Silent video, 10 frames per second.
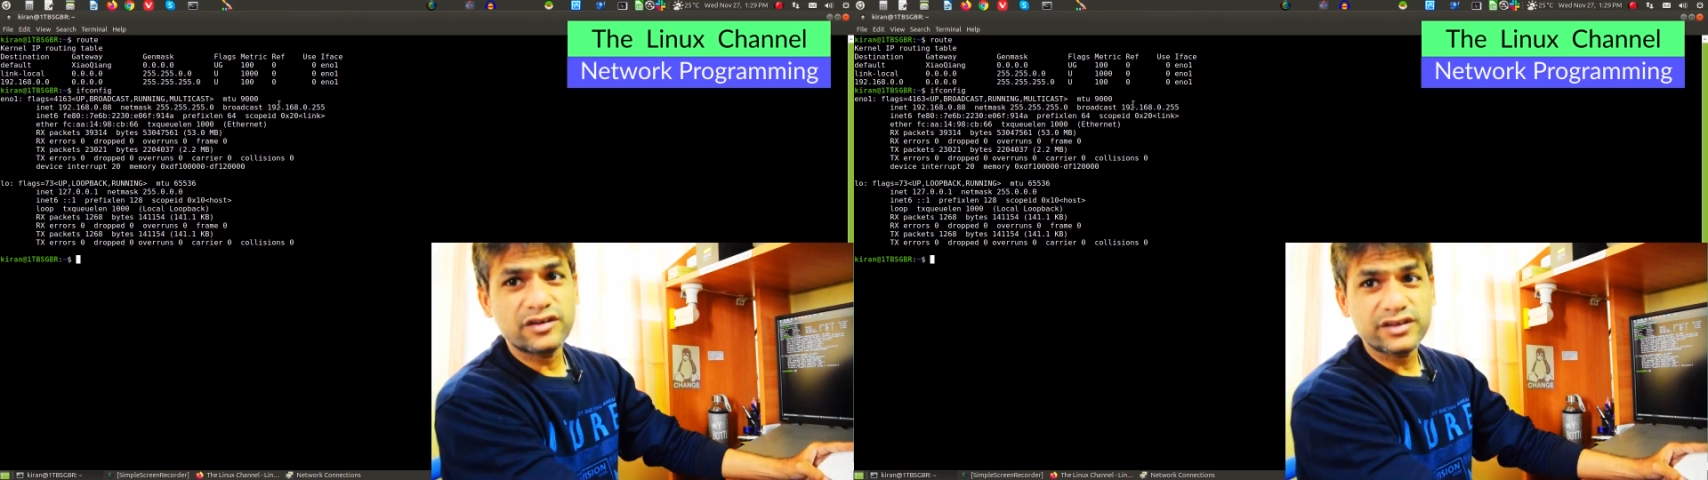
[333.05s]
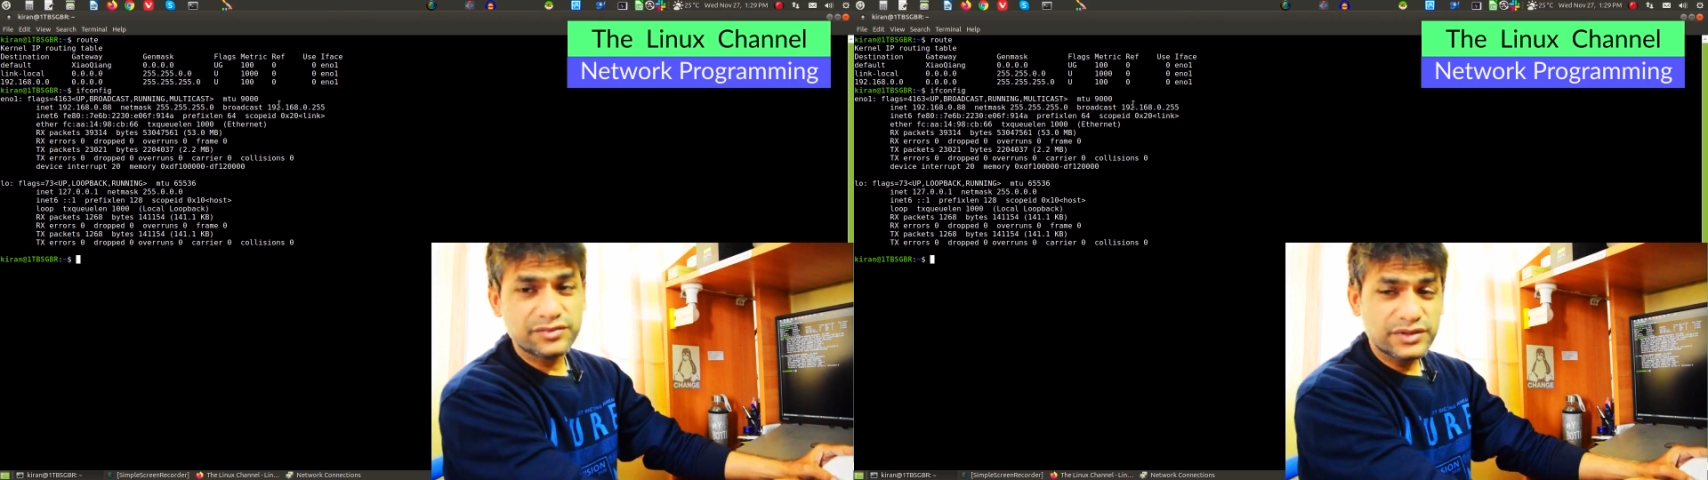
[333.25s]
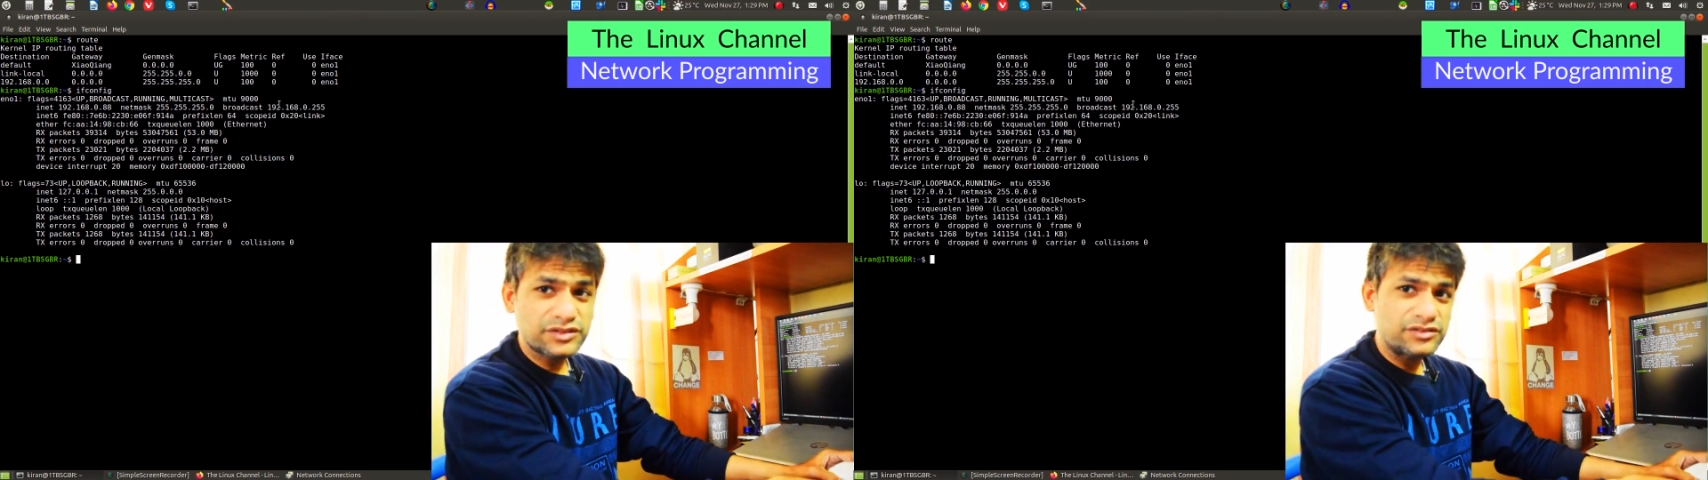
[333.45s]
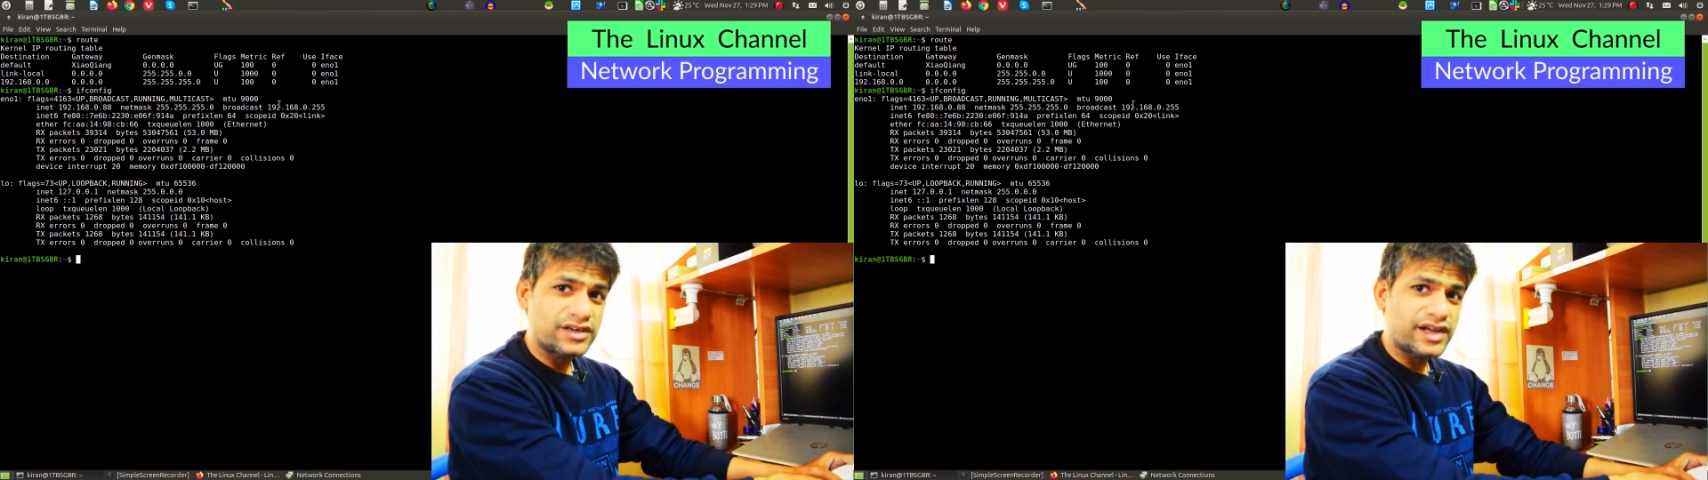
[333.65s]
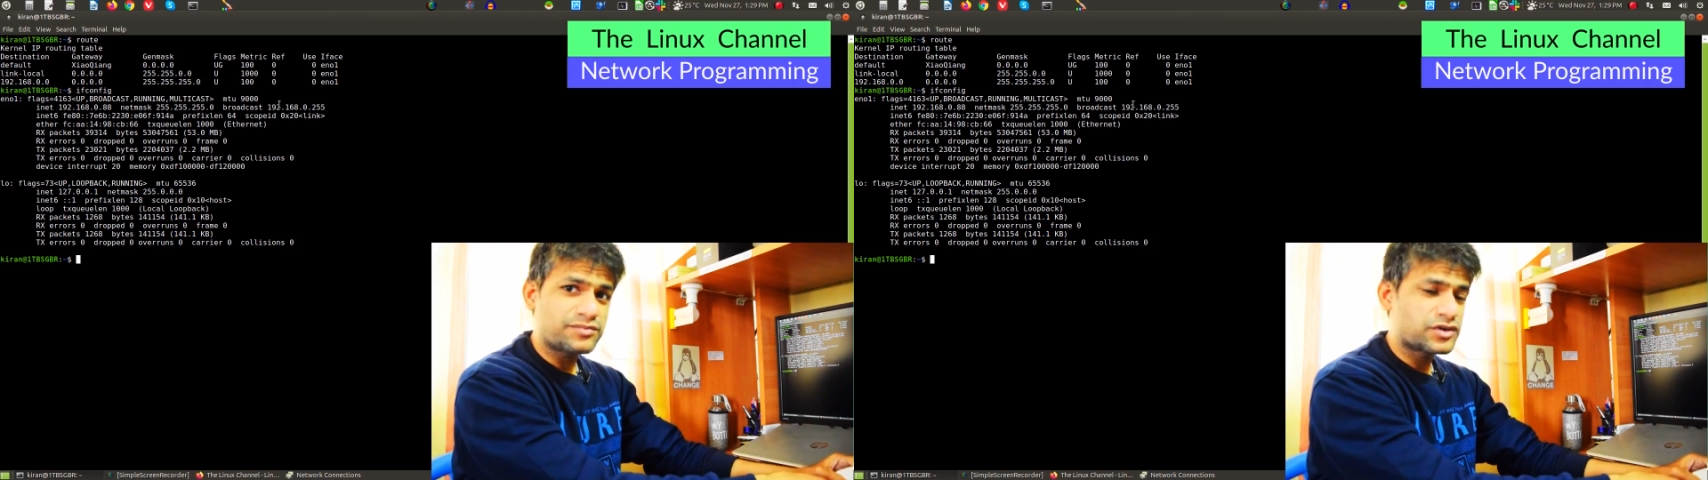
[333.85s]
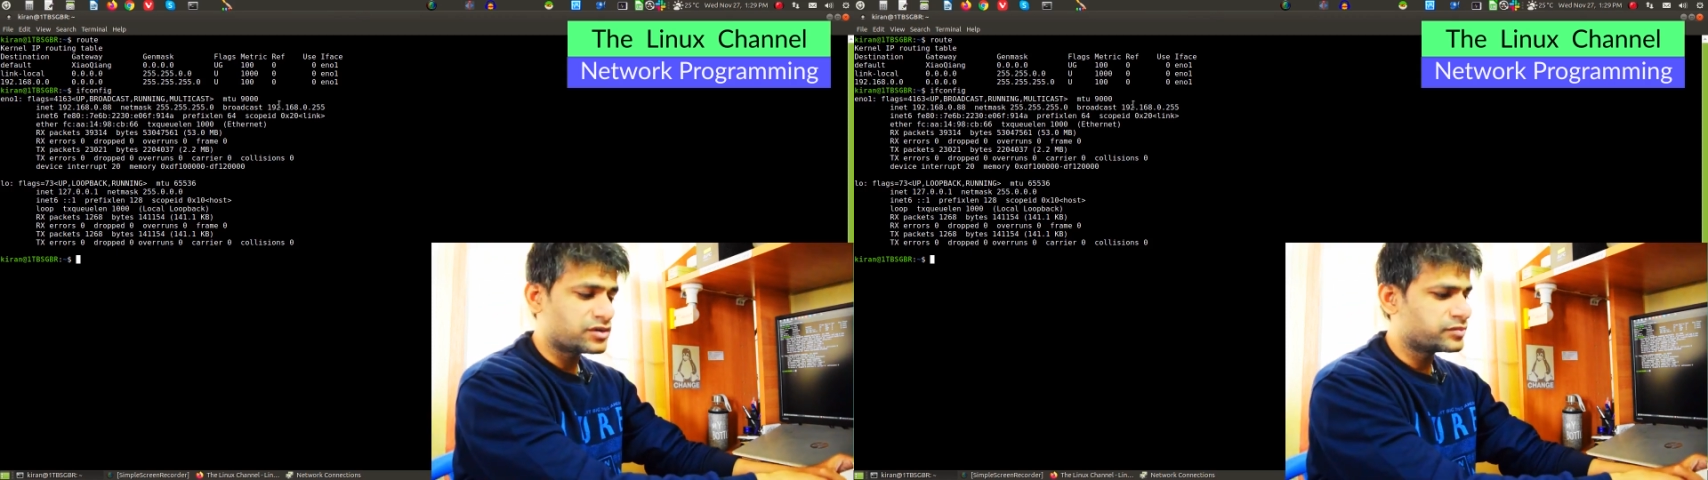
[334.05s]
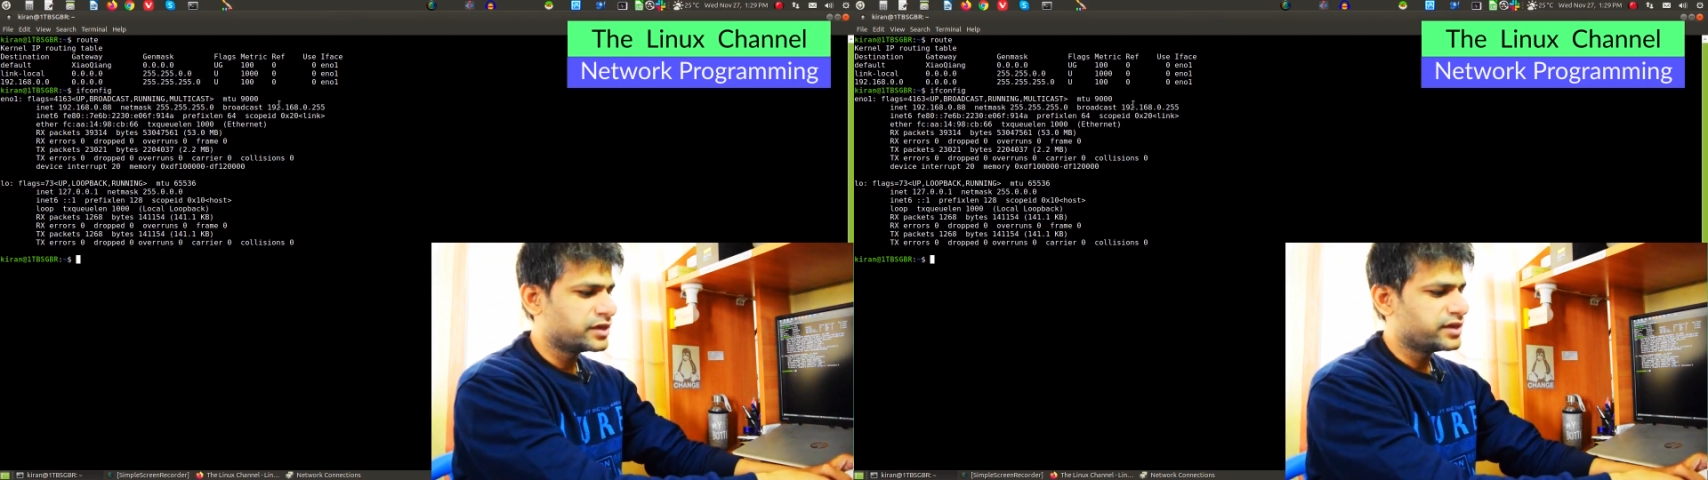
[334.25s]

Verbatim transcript: or even your laptop